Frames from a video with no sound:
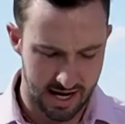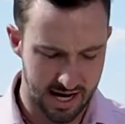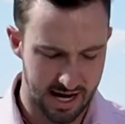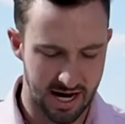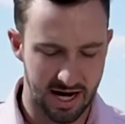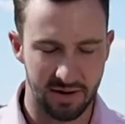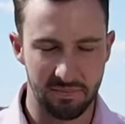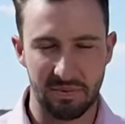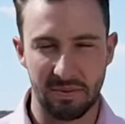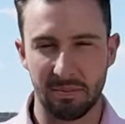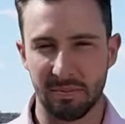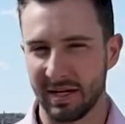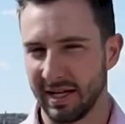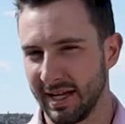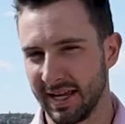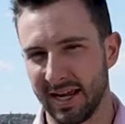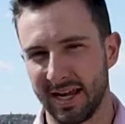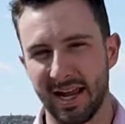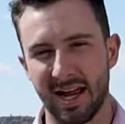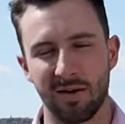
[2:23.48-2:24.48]
Um,
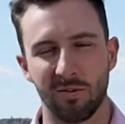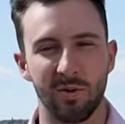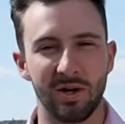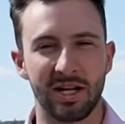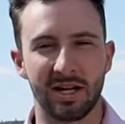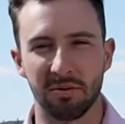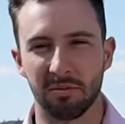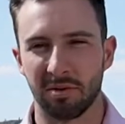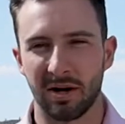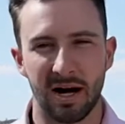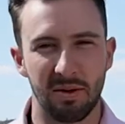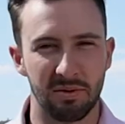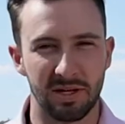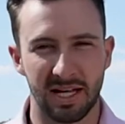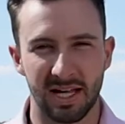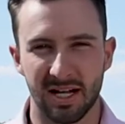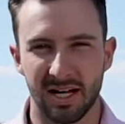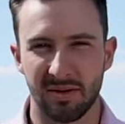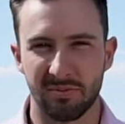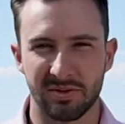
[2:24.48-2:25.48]
but again, we could
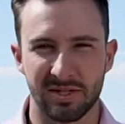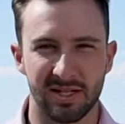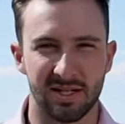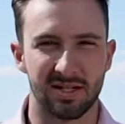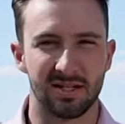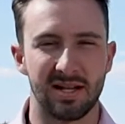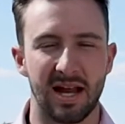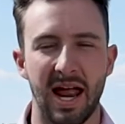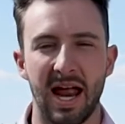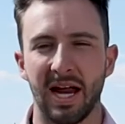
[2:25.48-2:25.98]
probably get up to